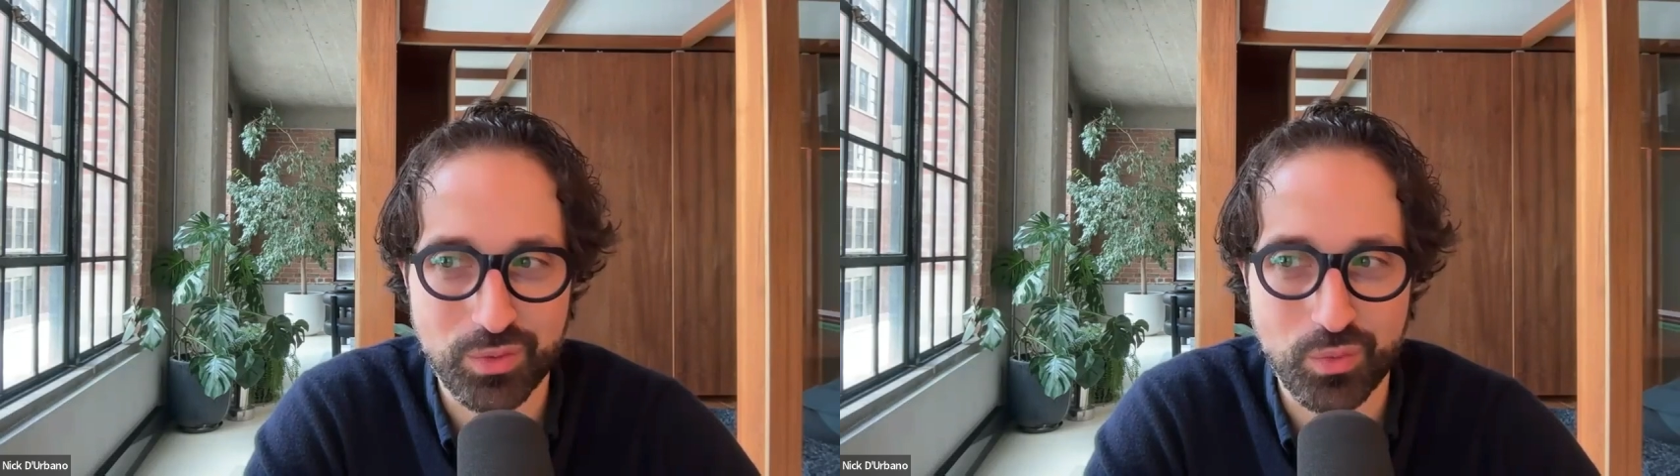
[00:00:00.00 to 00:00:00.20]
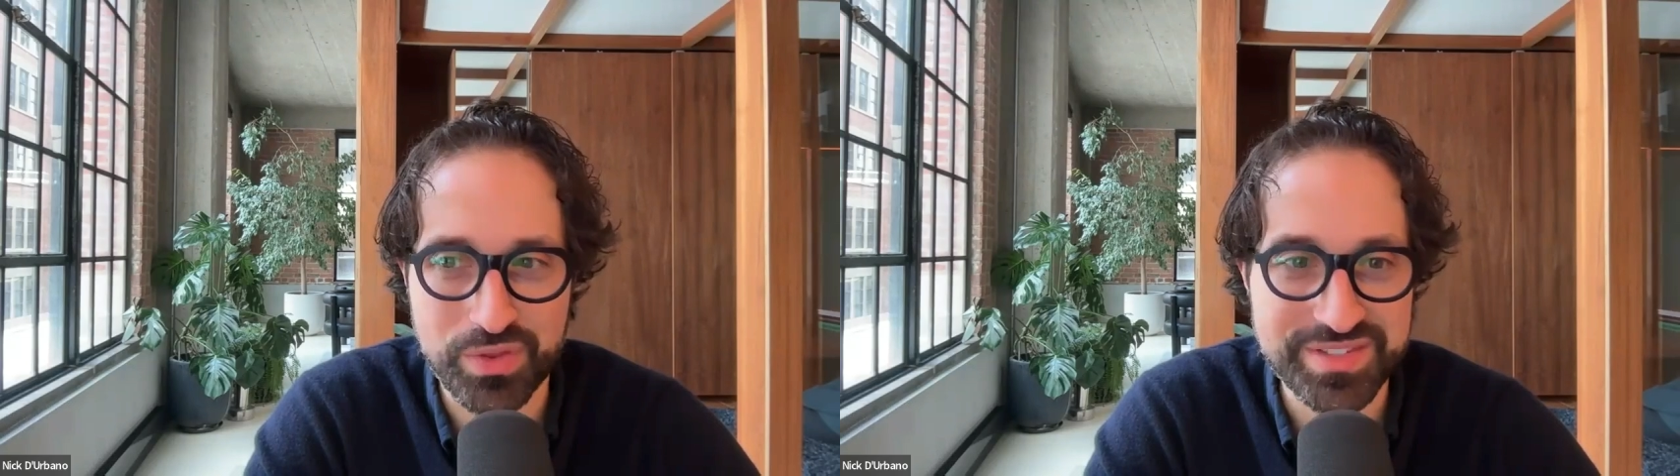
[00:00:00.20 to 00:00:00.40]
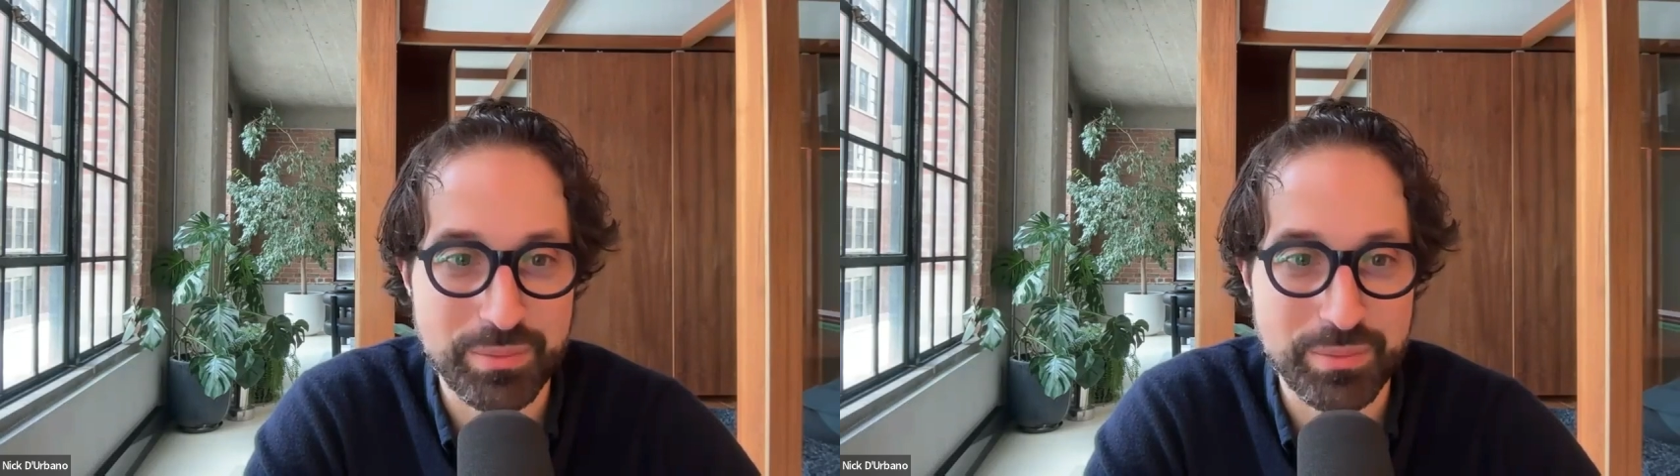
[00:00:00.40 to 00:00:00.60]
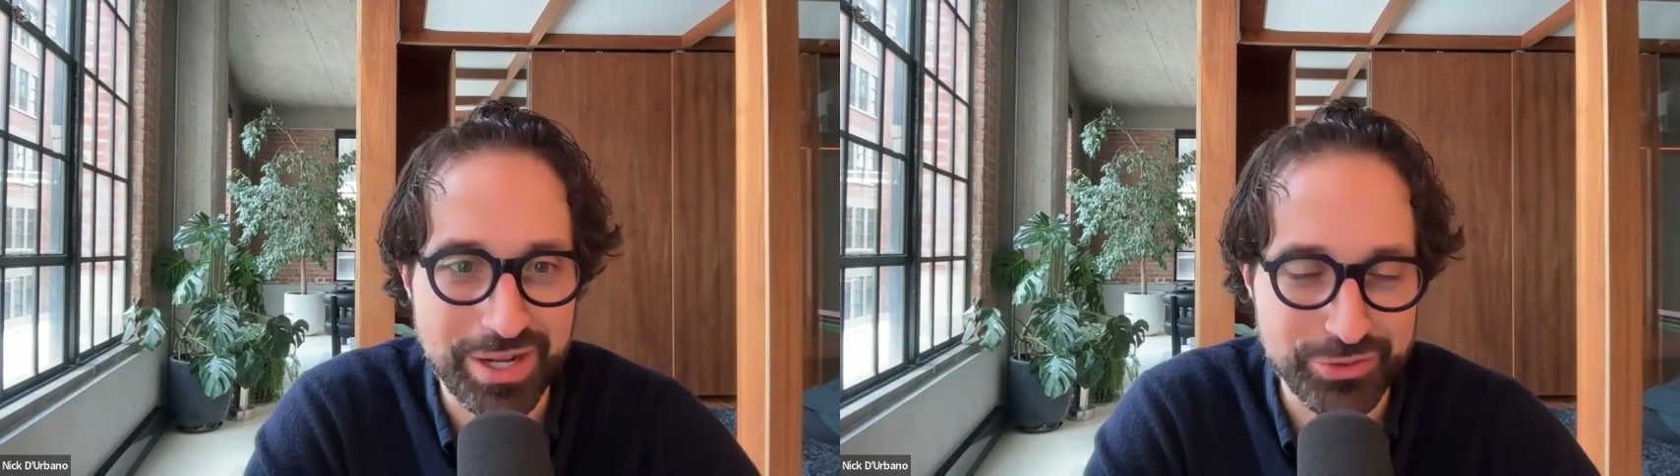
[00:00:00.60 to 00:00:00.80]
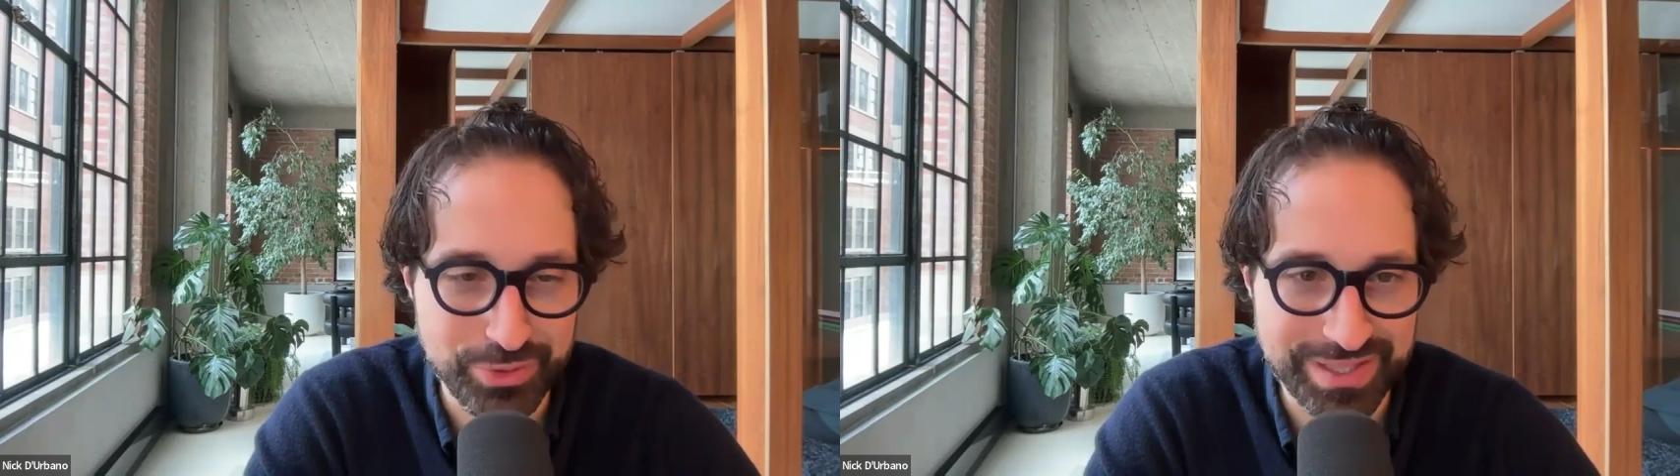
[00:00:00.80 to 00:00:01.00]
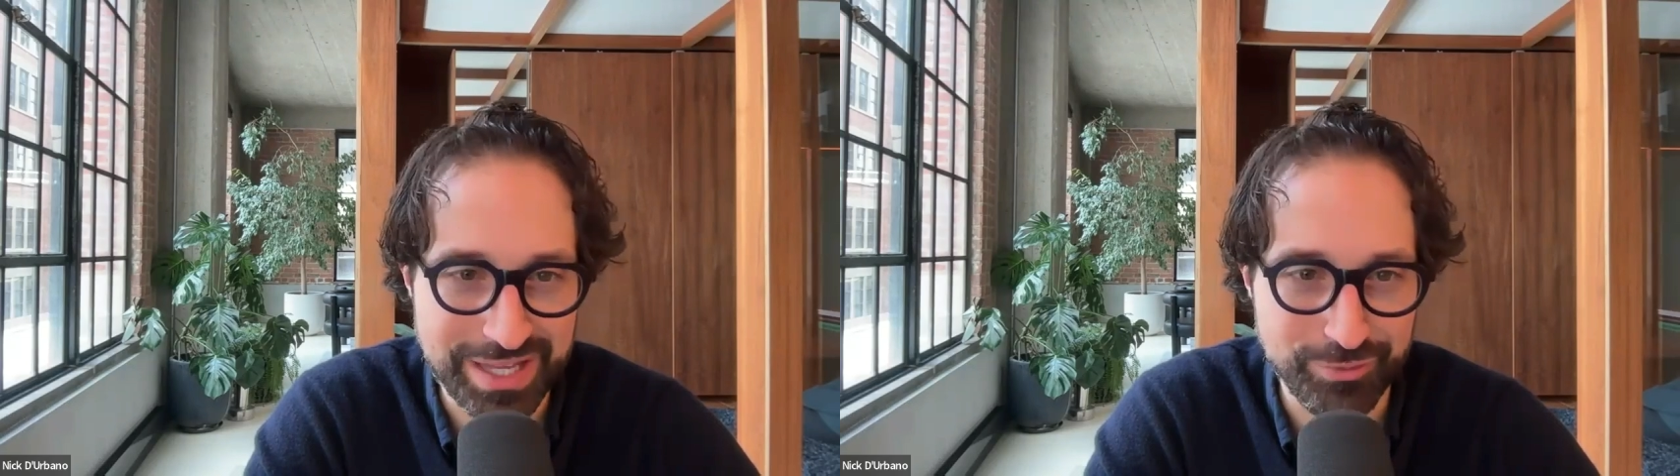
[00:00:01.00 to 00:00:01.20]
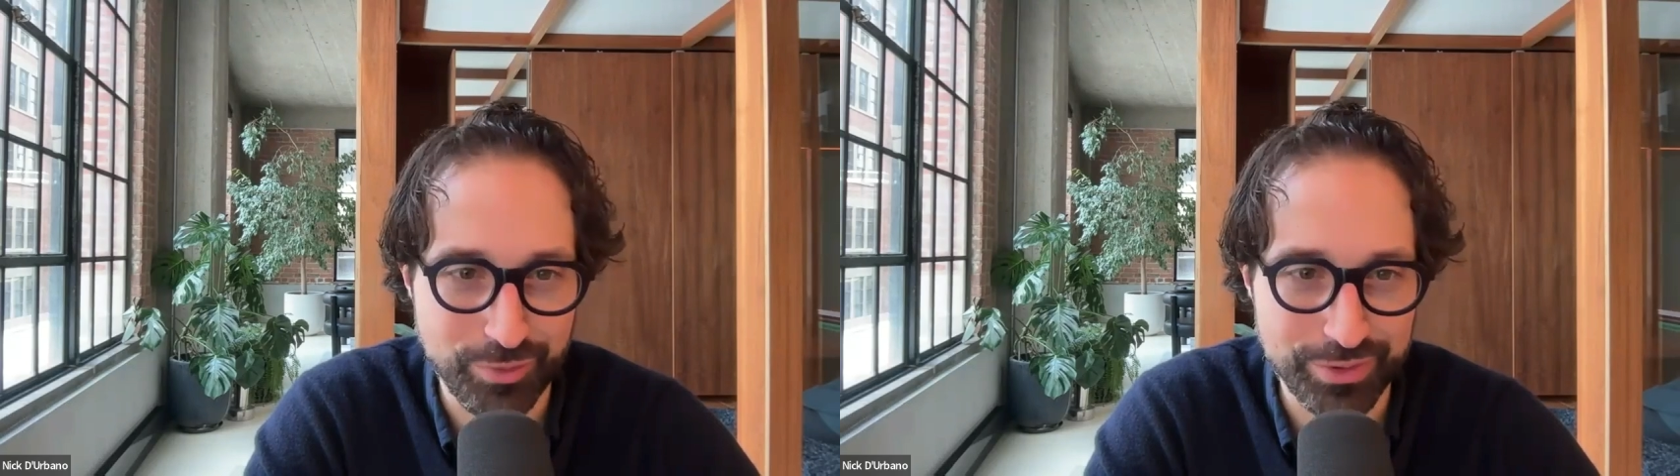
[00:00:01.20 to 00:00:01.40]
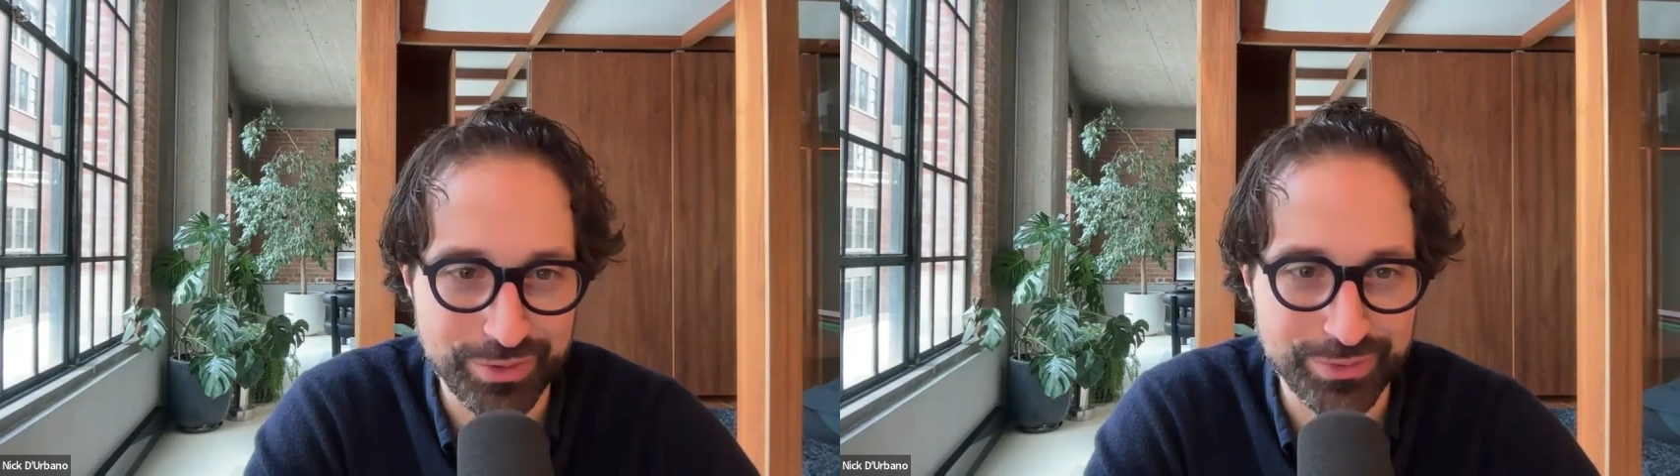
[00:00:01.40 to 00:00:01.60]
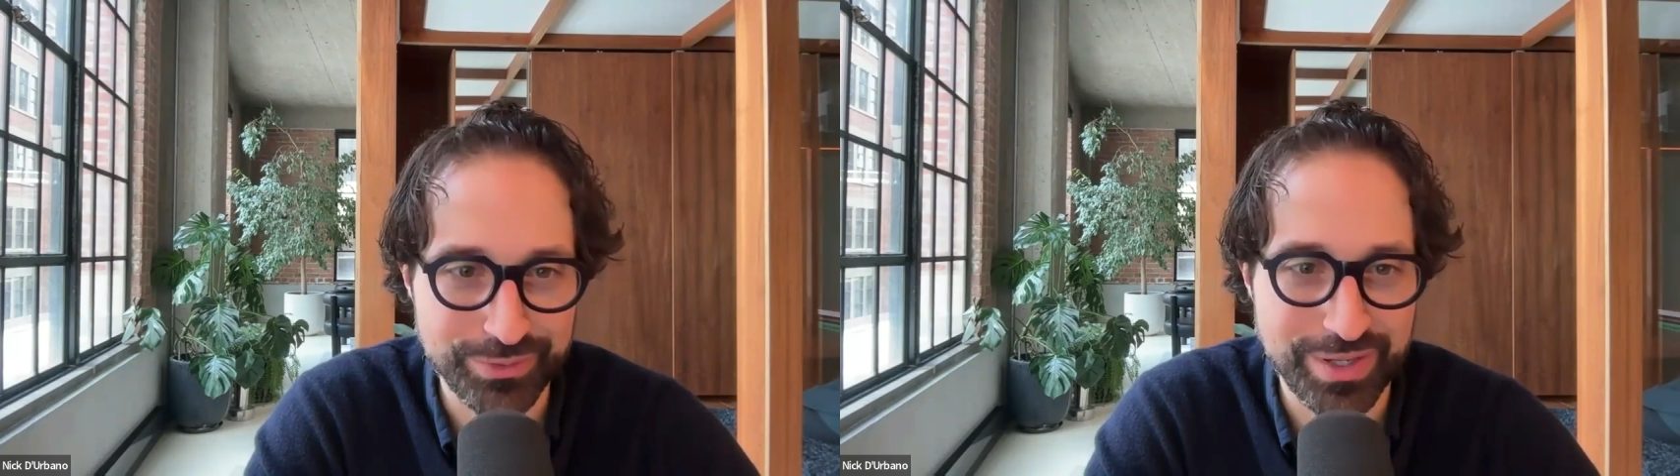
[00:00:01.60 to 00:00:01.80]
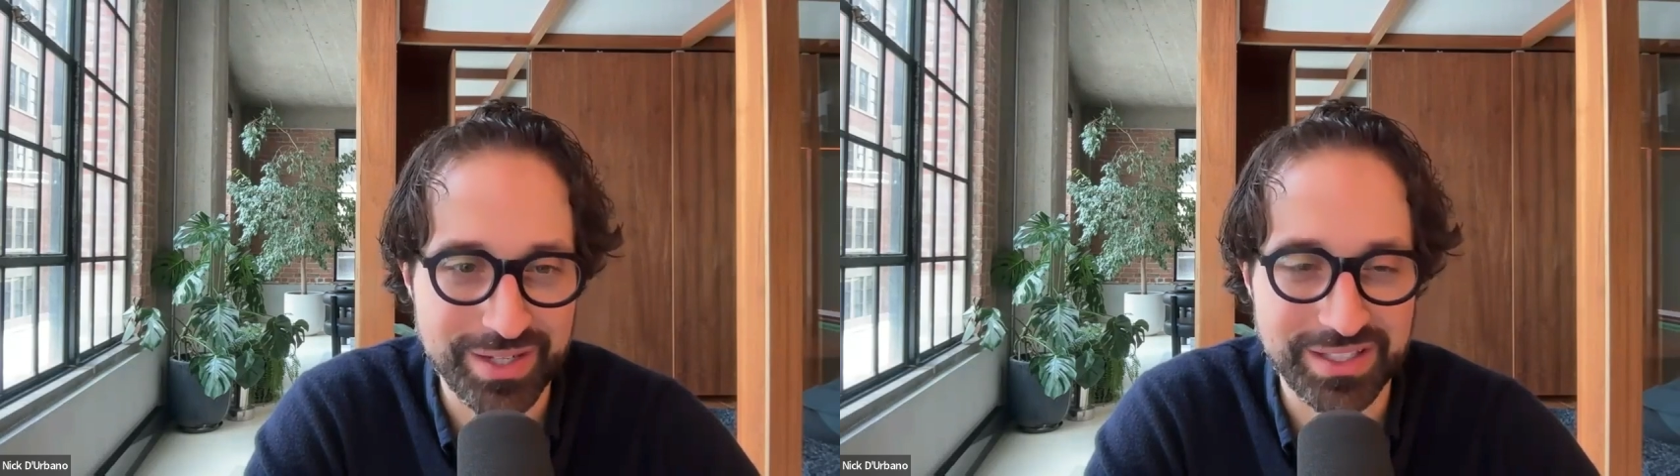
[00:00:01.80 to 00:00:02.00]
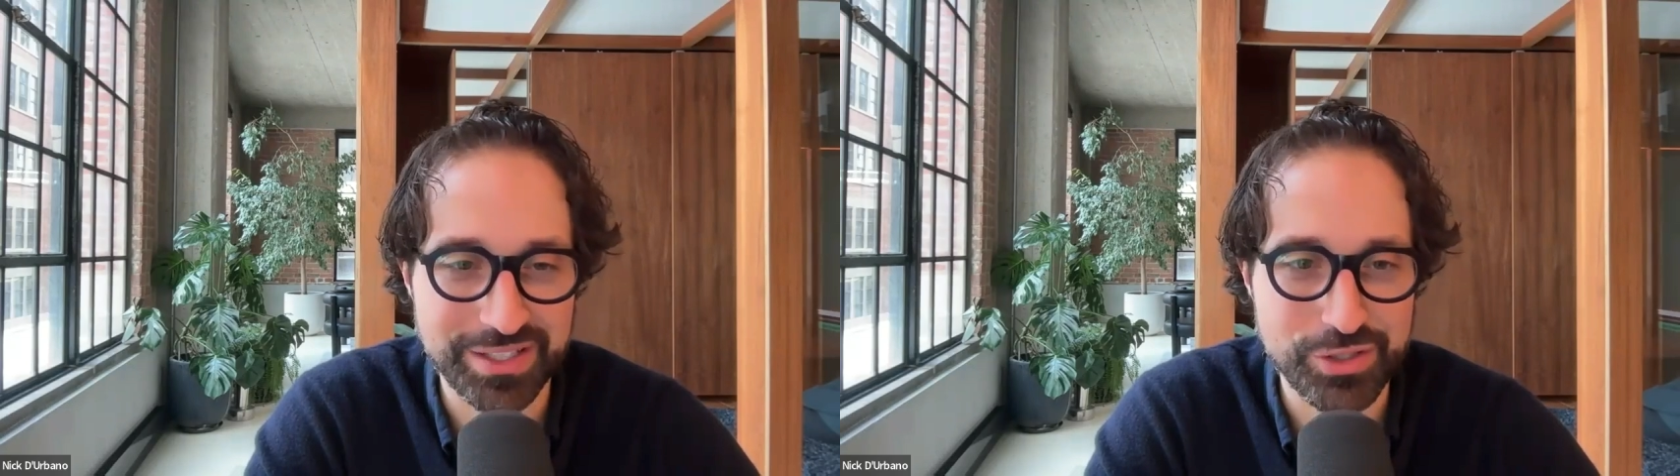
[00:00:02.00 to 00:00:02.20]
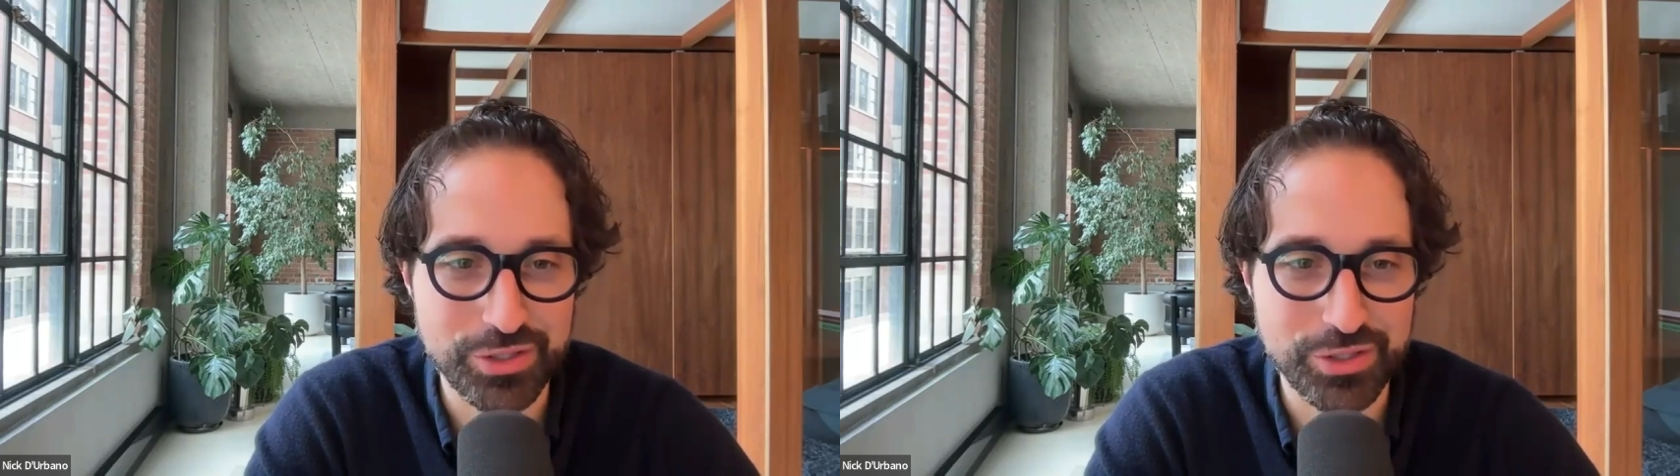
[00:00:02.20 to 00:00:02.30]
with someone else doing that for you, right? Like